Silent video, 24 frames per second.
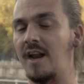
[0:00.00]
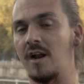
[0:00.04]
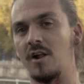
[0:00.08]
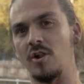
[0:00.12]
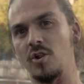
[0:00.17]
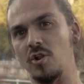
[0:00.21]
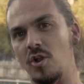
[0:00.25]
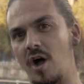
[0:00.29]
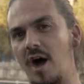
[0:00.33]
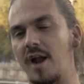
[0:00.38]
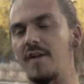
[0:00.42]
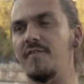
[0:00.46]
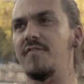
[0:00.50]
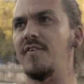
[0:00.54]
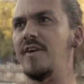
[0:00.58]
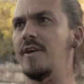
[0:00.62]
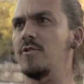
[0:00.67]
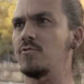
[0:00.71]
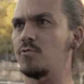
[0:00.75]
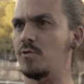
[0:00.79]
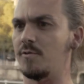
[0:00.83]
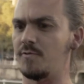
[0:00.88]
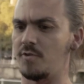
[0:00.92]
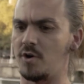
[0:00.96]
And a lot of
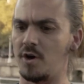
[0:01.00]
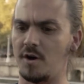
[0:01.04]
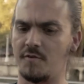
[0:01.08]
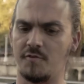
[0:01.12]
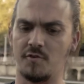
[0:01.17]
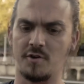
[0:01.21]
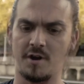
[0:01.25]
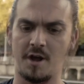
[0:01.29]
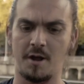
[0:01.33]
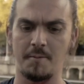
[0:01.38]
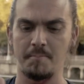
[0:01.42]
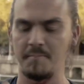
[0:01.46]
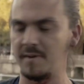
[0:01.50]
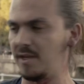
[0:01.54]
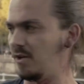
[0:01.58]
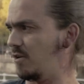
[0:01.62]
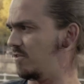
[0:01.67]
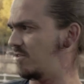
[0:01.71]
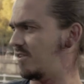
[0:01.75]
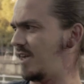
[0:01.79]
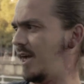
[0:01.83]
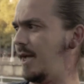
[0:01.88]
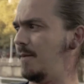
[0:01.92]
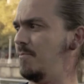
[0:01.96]
things revolve around
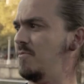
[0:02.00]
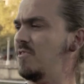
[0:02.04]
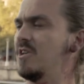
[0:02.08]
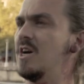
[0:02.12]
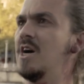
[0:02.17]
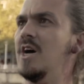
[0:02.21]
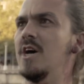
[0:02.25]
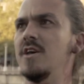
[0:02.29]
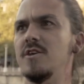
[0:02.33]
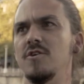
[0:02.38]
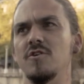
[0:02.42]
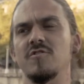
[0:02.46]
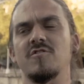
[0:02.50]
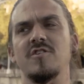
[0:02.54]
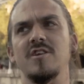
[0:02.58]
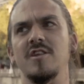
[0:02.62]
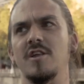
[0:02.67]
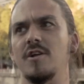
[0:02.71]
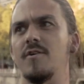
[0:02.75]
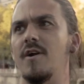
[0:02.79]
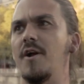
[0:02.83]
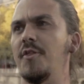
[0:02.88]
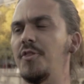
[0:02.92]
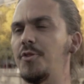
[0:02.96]
meal times. You'll
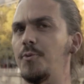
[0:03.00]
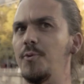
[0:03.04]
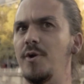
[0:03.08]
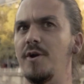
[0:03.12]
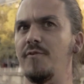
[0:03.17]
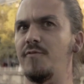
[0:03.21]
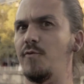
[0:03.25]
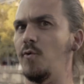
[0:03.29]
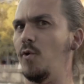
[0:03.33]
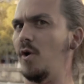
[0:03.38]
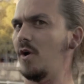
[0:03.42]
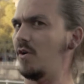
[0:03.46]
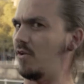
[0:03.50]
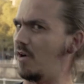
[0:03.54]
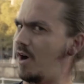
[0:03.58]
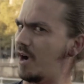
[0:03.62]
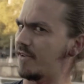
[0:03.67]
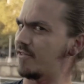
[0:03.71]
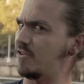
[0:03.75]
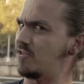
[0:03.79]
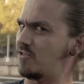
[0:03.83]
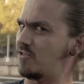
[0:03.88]
see that around 3 or 4 o'clock,